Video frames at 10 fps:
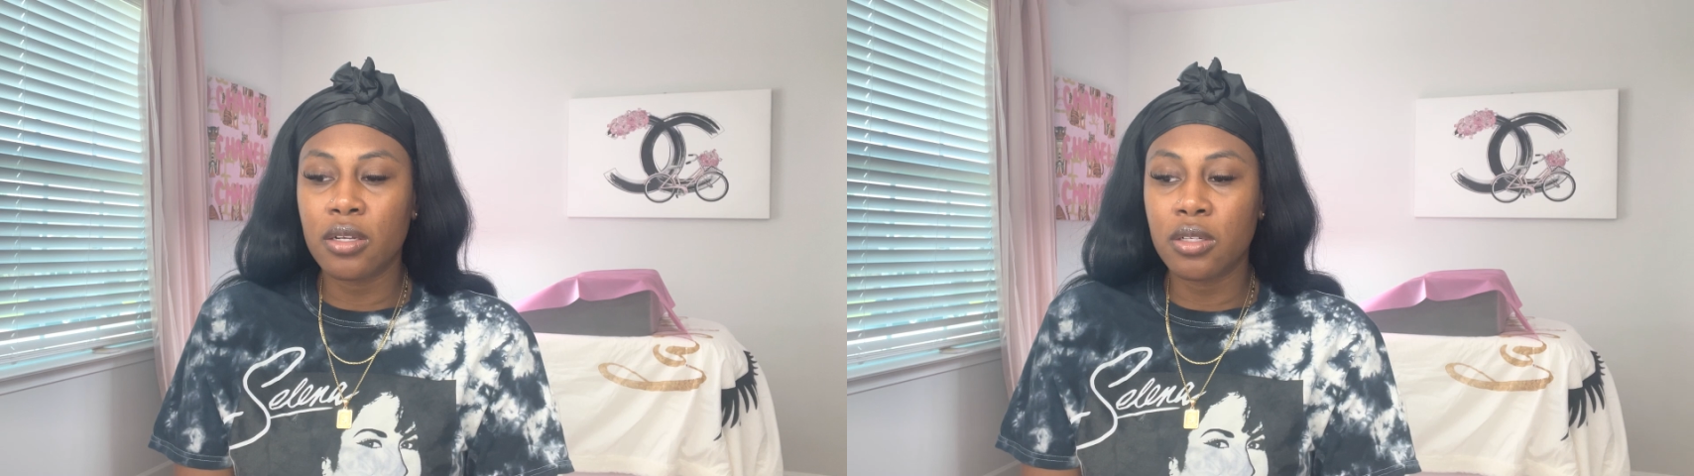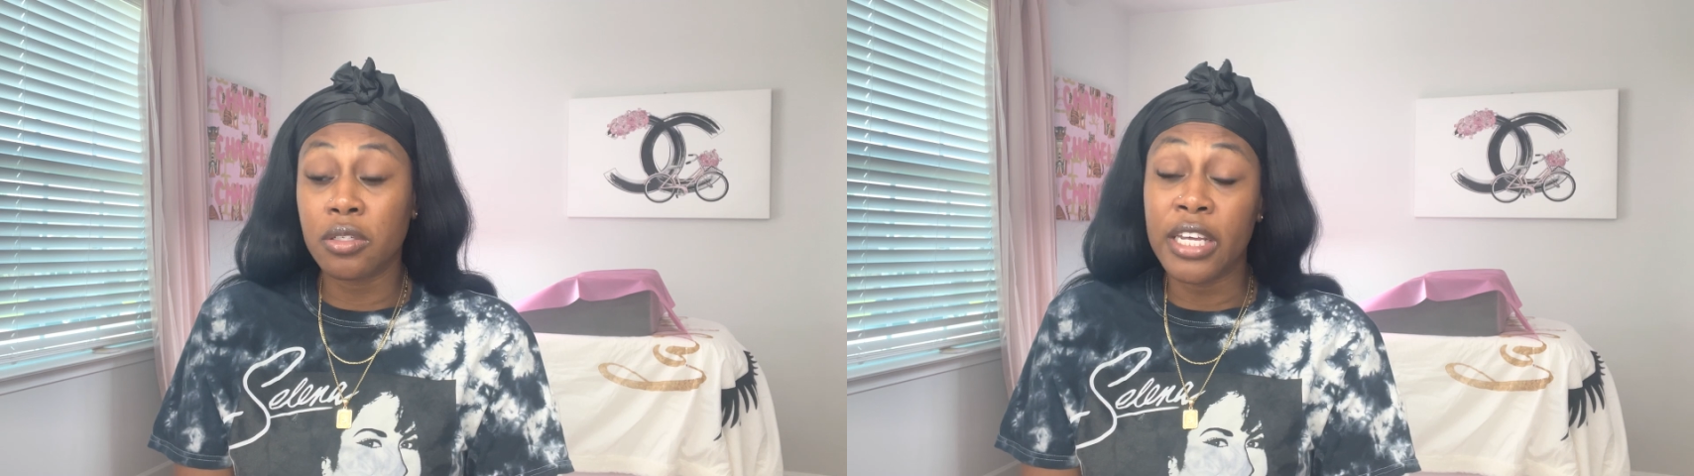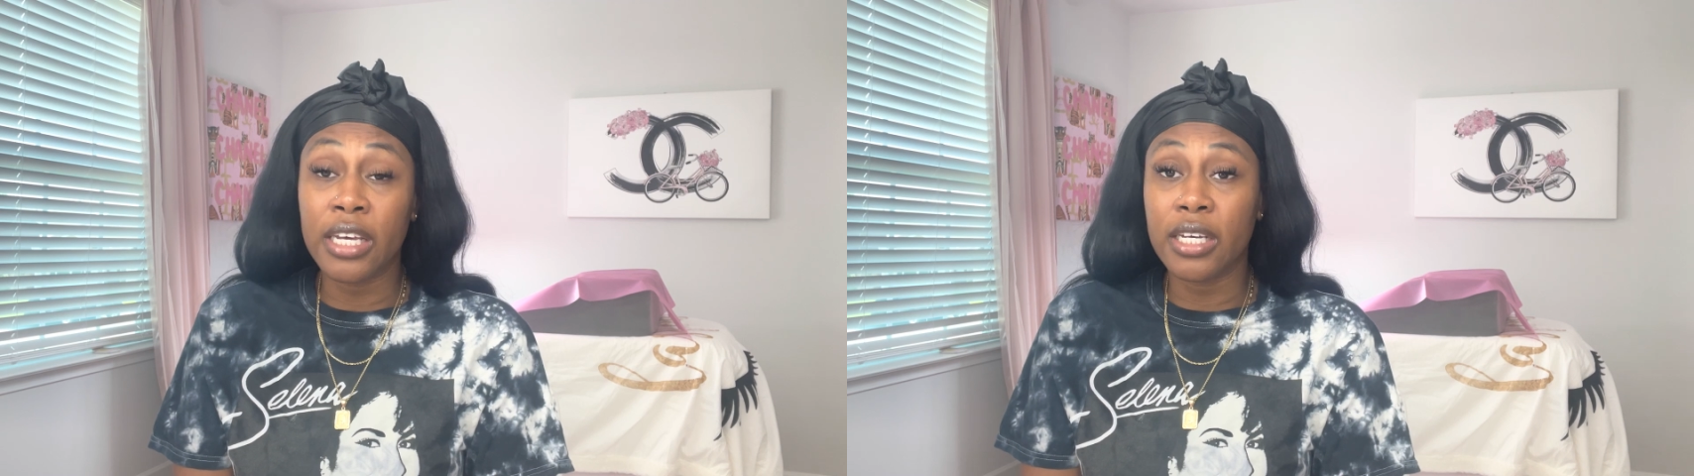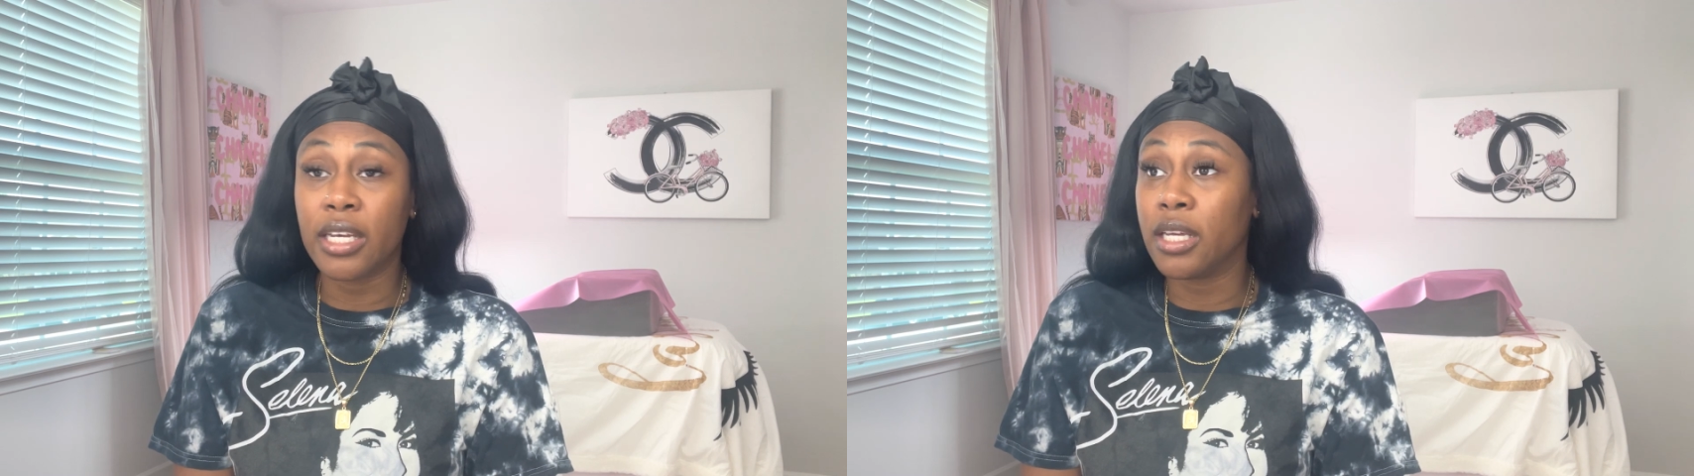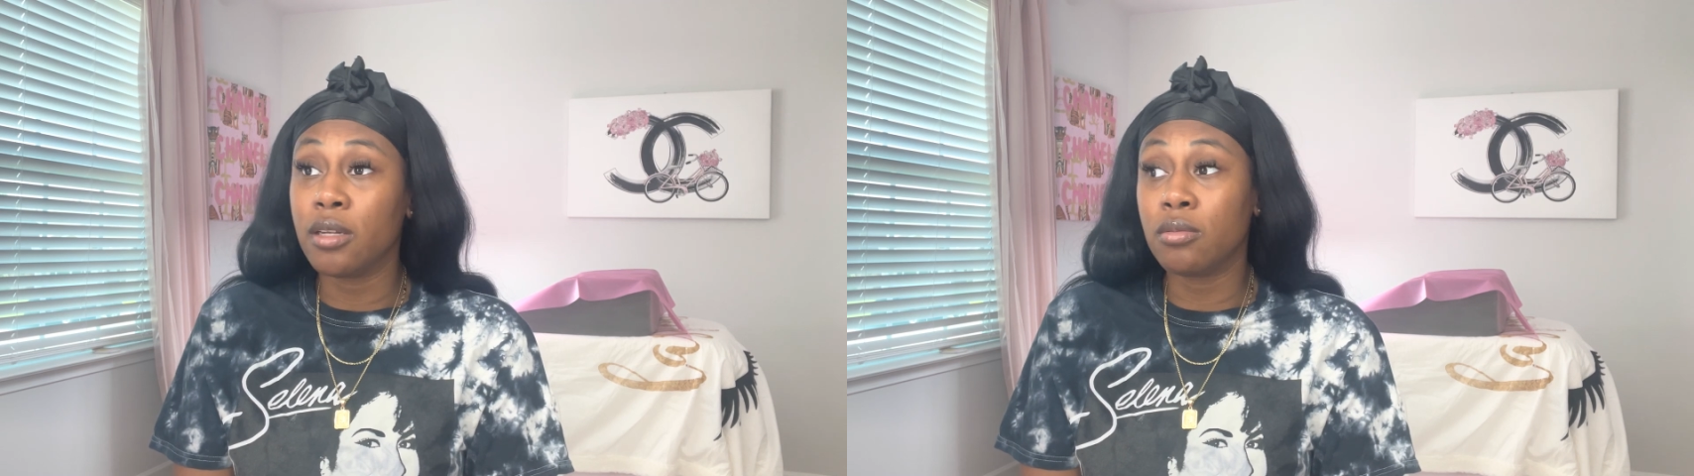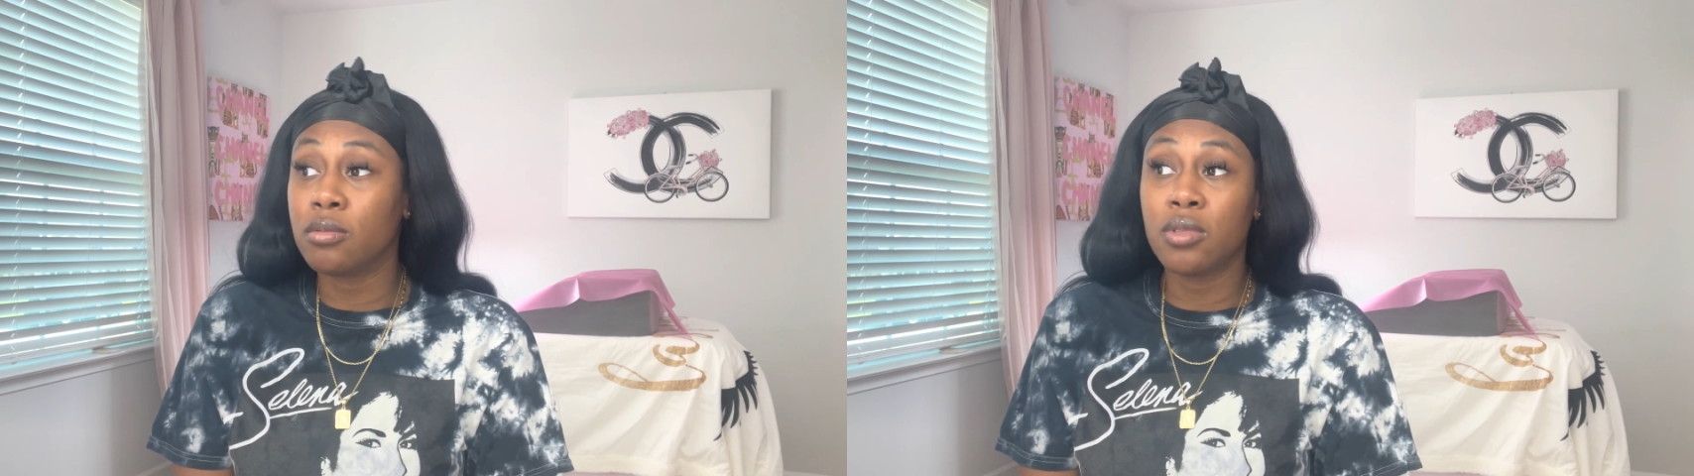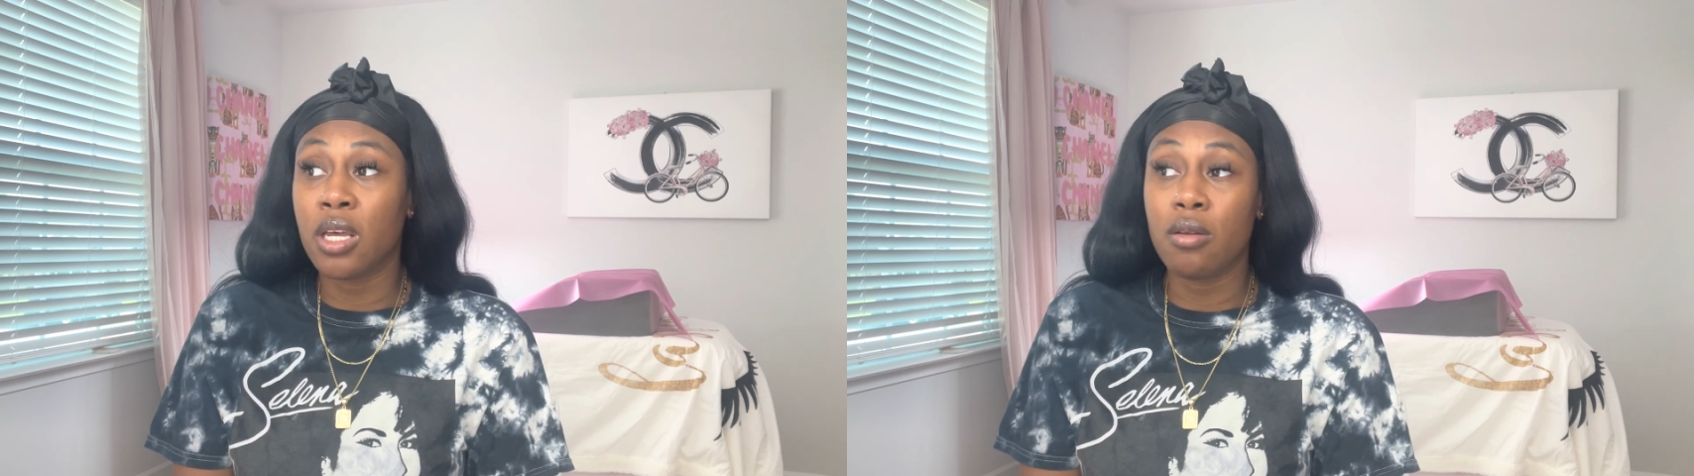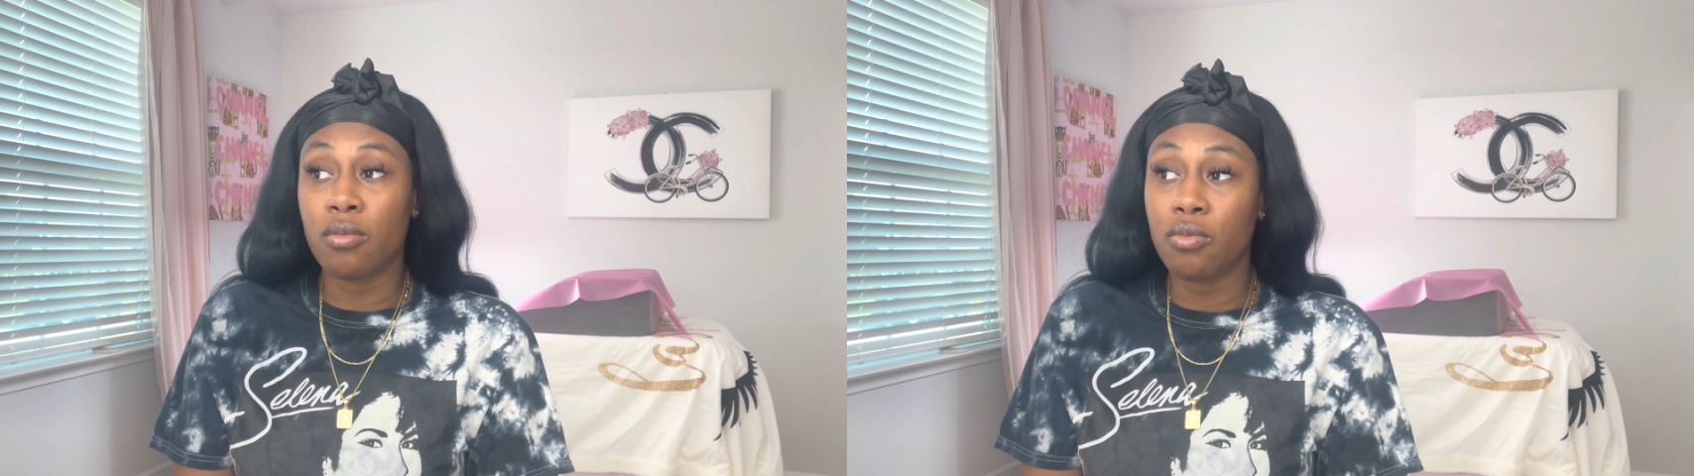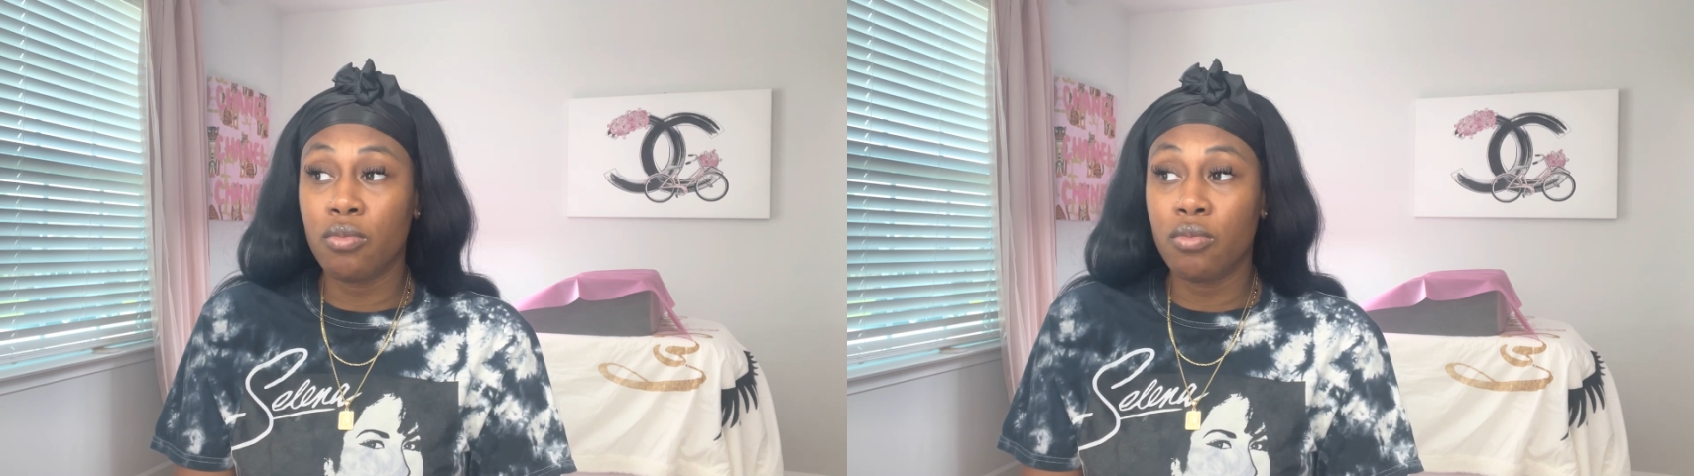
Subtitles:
Nia, and